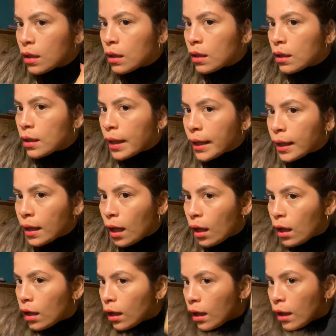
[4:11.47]
like
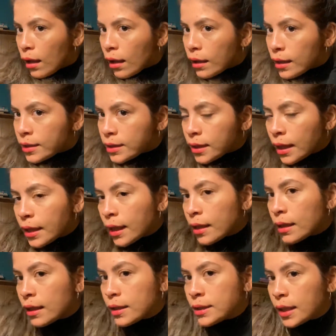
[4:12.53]
let's say
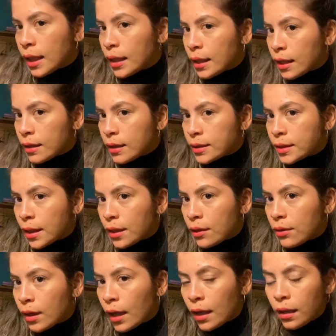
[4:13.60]
I get this hair,
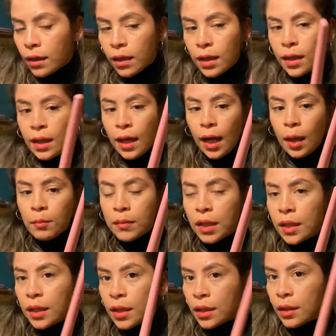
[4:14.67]
okay? I'm
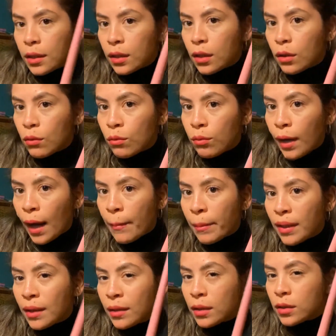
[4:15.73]
gonna wrap
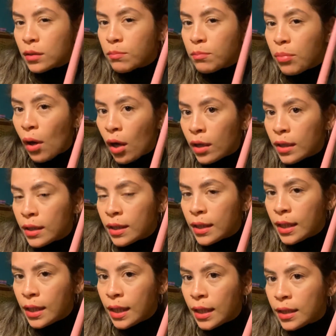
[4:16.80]
it
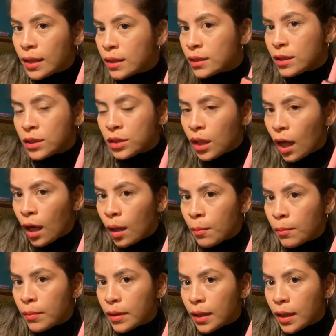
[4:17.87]
partly and then
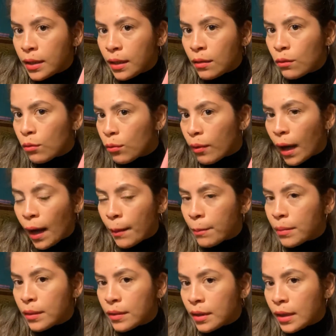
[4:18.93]
stop and then wrap
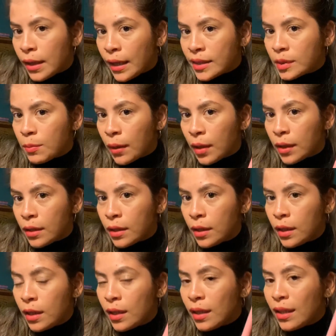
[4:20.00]
the next part
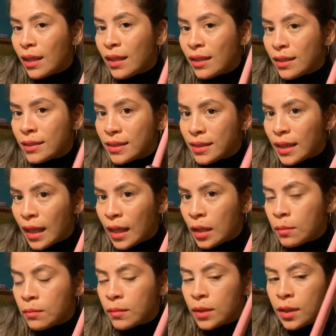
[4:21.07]
in the
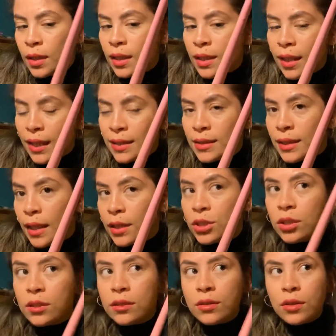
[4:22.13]
same like
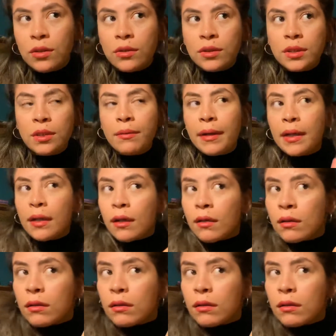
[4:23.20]
section. So you'll see right now.